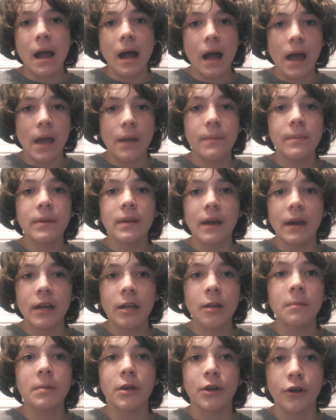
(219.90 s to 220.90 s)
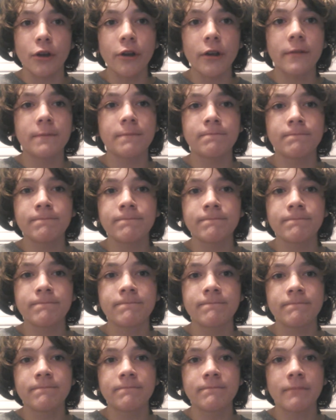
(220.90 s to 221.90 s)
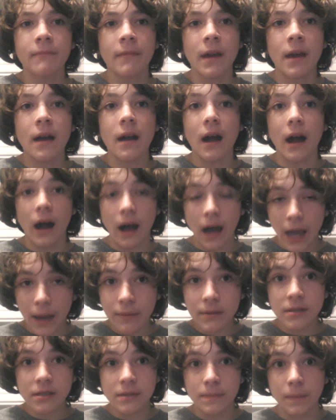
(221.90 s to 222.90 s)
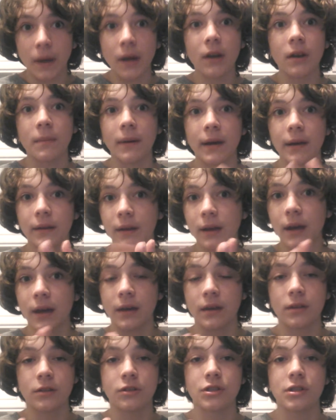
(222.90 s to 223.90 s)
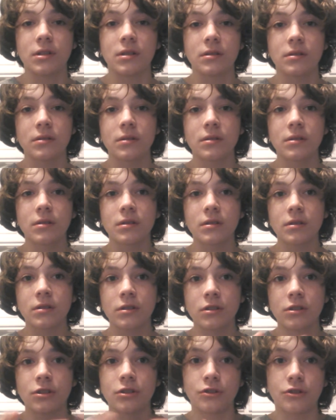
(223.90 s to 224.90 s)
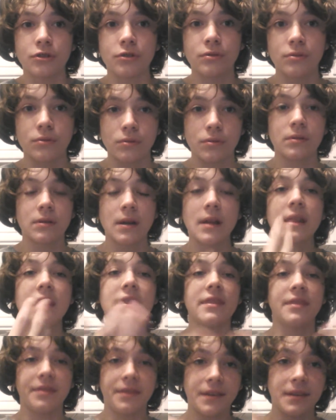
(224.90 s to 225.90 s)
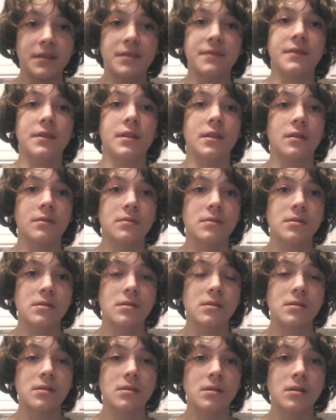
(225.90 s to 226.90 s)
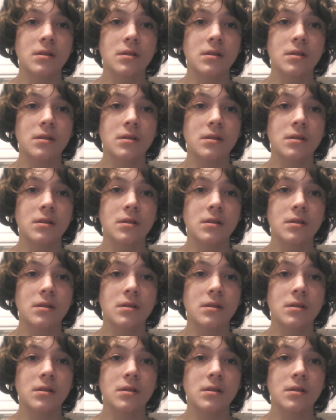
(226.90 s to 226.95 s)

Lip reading: I would kind of be hurt. I was inspired by IHE to do these videos.